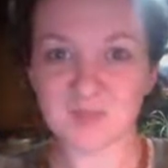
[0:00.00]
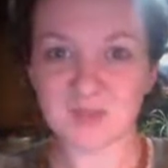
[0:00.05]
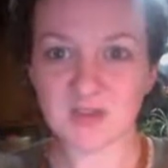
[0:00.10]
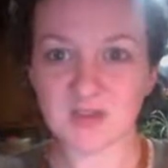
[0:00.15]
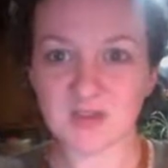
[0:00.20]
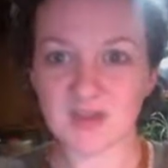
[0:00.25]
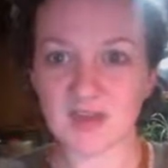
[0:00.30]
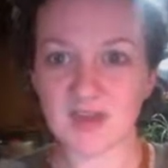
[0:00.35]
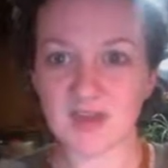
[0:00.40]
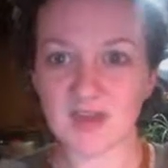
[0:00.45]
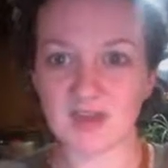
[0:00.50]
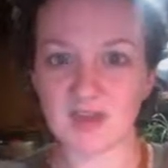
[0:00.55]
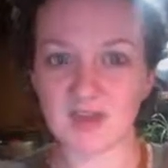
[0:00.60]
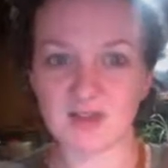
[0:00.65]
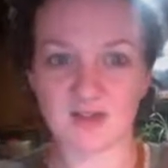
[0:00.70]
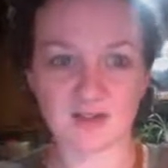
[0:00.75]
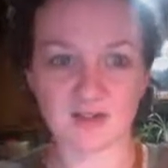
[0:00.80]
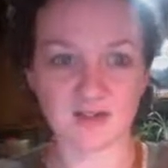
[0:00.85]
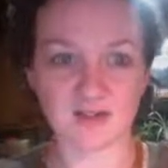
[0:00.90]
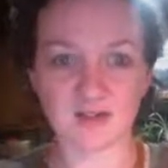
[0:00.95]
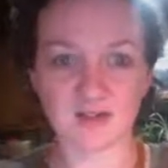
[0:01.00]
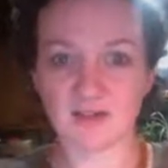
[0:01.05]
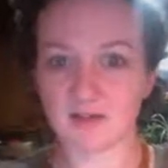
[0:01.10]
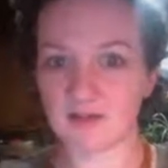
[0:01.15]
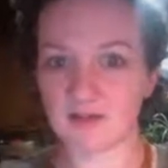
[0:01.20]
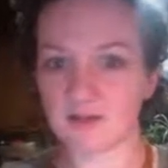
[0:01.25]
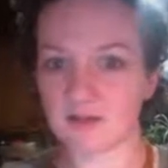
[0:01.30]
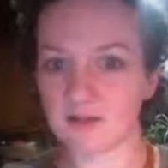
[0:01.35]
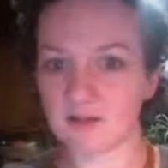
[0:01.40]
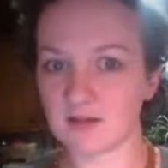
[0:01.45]
and
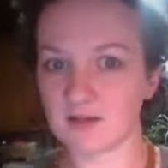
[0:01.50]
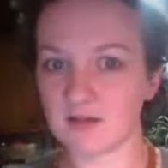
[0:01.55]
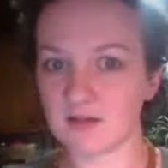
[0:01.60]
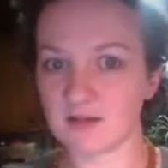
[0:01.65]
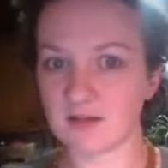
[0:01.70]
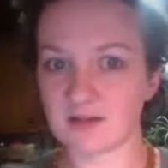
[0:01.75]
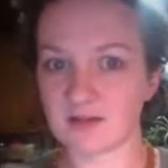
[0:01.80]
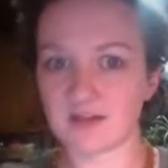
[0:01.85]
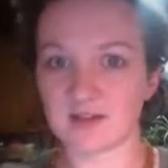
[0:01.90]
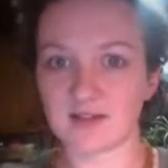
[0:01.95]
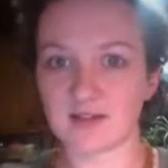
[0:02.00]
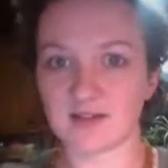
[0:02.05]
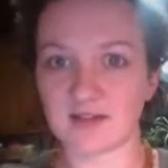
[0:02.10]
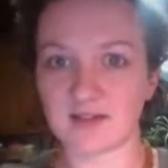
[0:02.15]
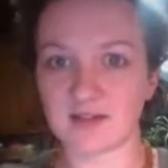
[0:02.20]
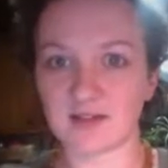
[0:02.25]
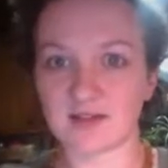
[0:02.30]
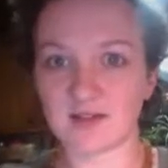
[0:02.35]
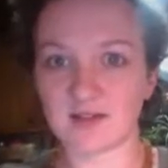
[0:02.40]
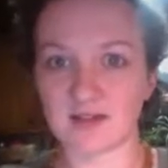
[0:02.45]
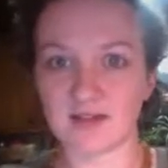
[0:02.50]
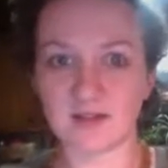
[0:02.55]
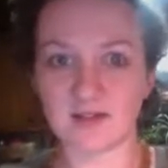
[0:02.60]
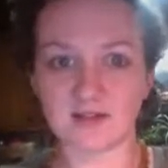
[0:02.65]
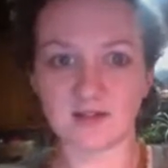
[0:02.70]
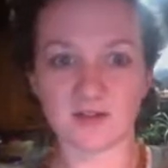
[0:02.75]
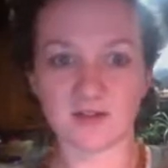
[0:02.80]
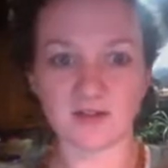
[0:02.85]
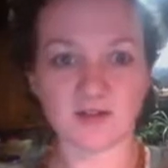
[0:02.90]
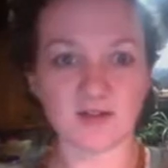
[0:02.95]
let's see
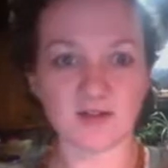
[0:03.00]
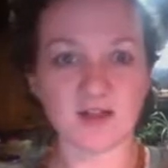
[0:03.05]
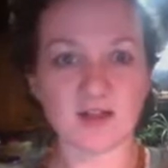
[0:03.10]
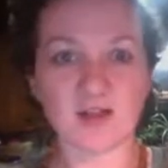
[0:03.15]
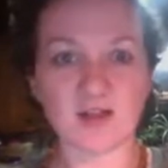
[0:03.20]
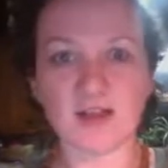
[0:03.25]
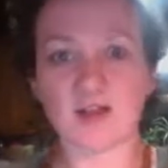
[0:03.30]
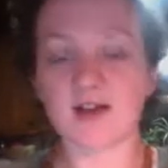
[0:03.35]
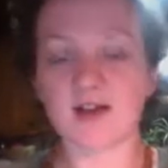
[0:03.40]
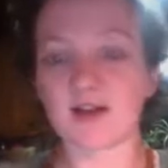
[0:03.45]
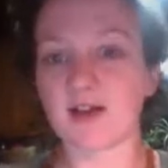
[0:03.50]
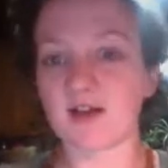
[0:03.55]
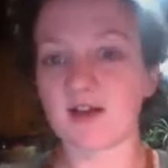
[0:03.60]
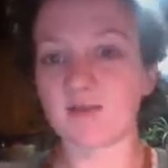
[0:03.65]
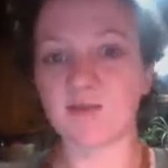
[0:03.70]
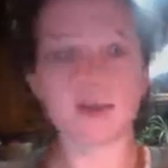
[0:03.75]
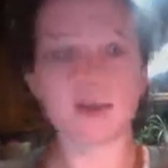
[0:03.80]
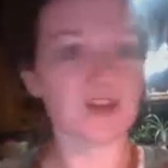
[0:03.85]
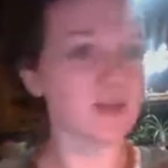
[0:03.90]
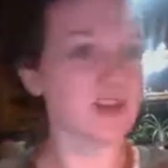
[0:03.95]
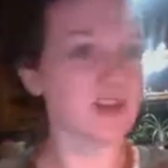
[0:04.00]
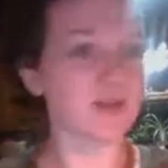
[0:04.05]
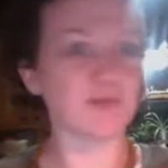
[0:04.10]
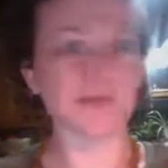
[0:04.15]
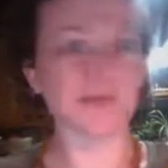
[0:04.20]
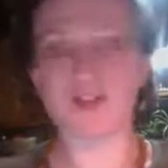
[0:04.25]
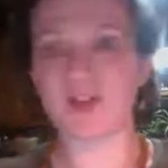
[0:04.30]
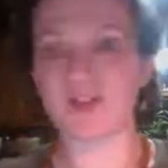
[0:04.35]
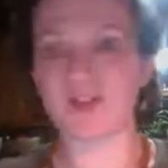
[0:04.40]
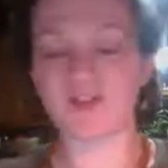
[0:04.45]
here. I'm going to keep
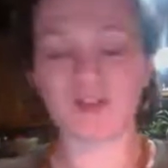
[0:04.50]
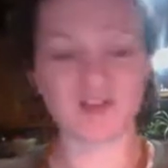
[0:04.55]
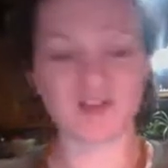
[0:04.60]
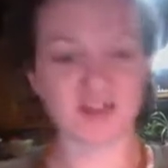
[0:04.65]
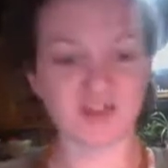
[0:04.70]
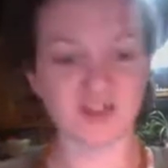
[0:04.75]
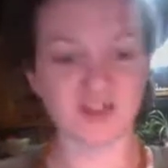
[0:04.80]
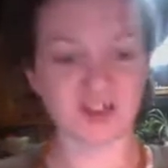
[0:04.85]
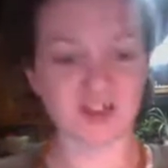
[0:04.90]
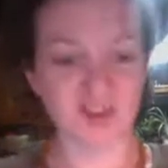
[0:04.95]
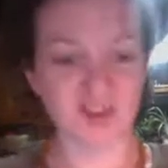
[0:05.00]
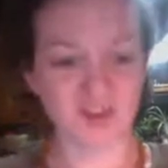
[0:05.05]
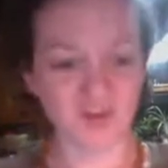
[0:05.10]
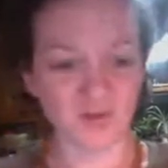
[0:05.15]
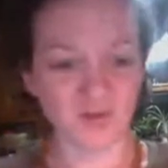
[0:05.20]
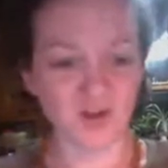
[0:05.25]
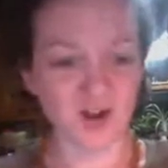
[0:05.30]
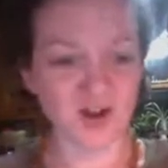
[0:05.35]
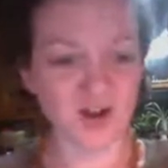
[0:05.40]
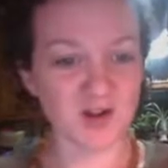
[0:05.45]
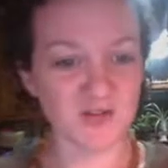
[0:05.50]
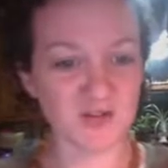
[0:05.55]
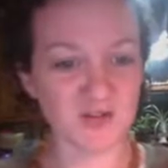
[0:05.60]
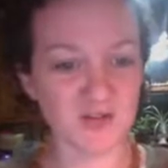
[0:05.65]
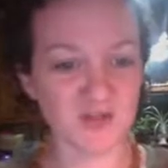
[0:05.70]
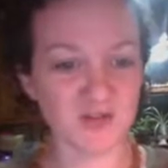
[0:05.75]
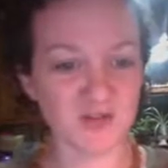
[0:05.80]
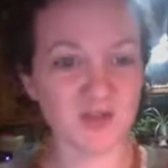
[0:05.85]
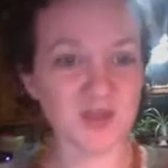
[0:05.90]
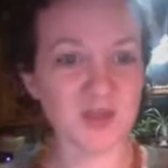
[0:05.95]
looking around and checking for
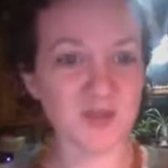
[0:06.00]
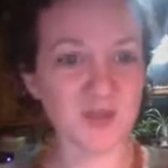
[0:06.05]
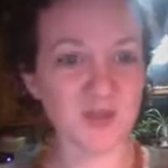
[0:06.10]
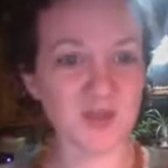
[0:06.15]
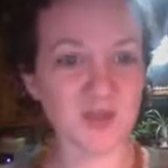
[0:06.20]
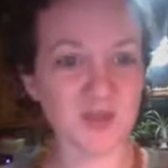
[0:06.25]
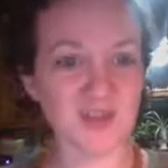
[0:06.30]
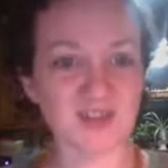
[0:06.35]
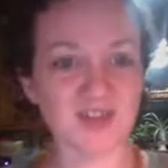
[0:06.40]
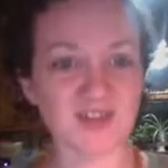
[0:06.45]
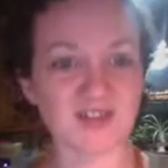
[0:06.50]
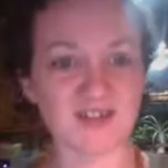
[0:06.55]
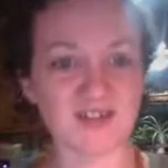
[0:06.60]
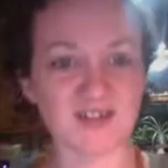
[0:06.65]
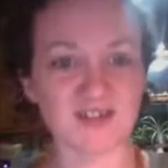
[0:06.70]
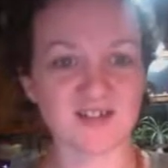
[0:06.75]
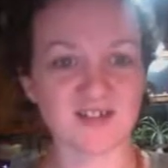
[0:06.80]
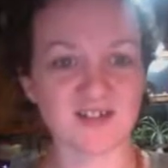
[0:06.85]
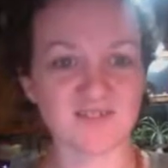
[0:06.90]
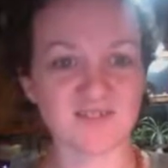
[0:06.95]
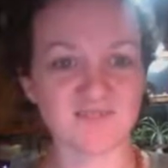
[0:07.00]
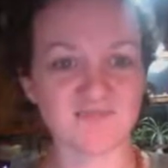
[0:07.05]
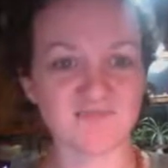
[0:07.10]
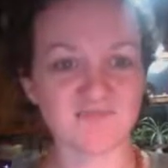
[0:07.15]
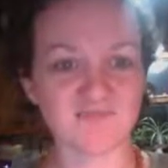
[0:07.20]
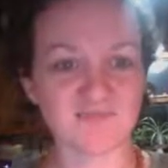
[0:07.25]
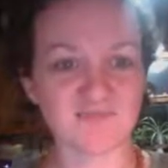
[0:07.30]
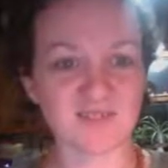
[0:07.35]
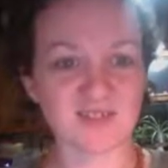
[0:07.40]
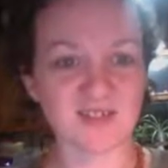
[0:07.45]
comments and things.
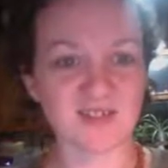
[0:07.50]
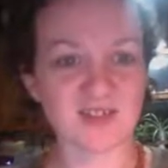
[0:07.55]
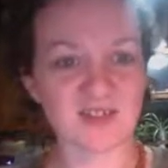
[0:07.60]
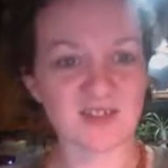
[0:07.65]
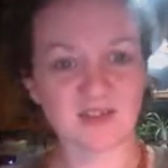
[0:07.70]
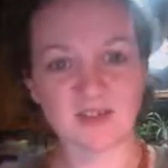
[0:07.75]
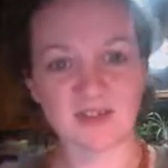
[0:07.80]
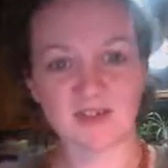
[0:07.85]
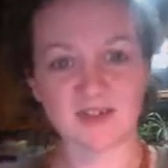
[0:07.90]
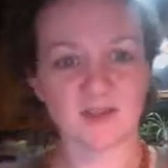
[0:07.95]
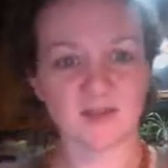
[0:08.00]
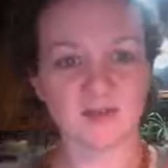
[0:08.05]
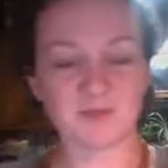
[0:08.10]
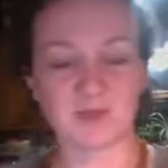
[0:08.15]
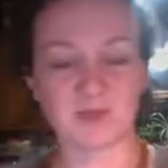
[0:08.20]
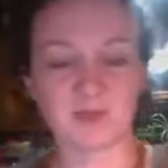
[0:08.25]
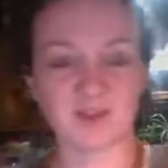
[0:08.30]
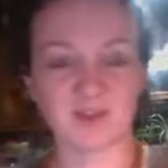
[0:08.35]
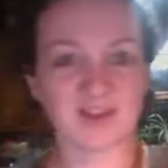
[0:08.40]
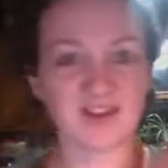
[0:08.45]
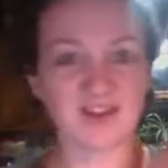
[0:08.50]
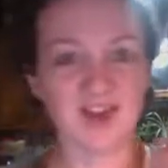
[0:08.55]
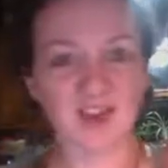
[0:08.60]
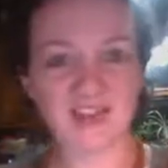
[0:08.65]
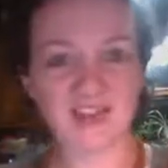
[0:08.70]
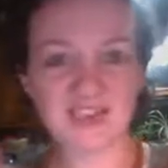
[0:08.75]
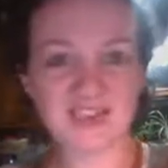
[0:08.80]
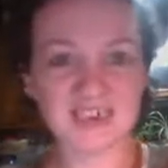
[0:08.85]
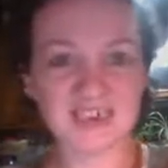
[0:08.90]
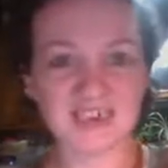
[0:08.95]

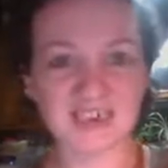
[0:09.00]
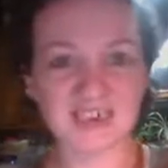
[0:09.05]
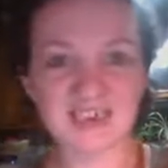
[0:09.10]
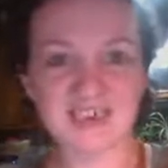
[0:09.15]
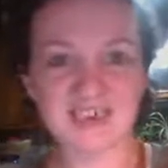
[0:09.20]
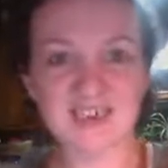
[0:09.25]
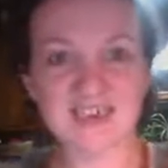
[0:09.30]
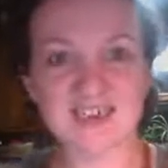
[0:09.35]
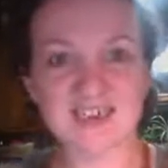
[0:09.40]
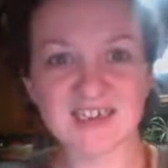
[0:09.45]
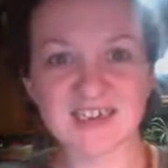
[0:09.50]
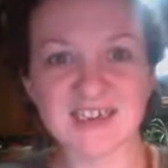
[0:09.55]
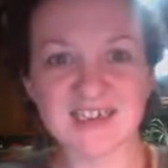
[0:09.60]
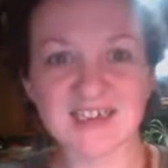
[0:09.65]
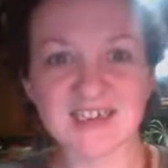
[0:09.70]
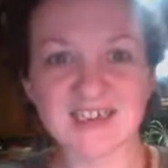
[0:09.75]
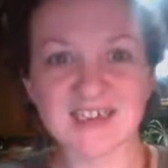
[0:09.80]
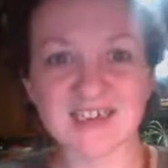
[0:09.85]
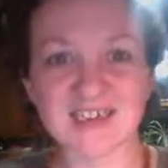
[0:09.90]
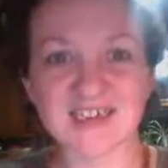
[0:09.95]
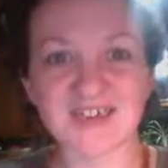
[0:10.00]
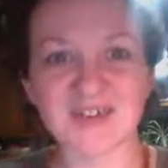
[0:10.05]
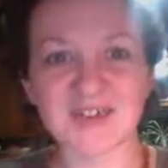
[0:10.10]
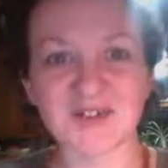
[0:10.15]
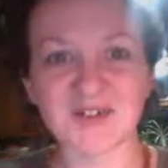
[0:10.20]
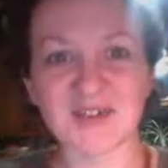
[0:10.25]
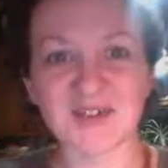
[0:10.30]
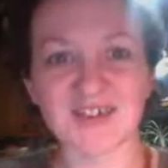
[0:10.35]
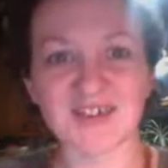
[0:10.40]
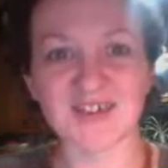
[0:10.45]
Multitasking.
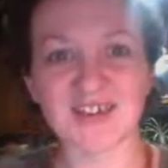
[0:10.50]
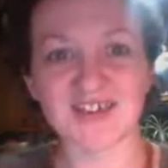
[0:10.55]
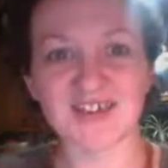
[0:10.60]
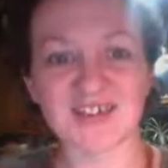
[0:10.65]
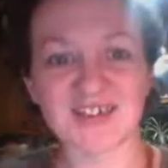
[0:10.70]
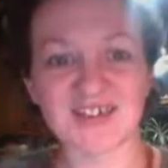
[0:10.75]
Alright.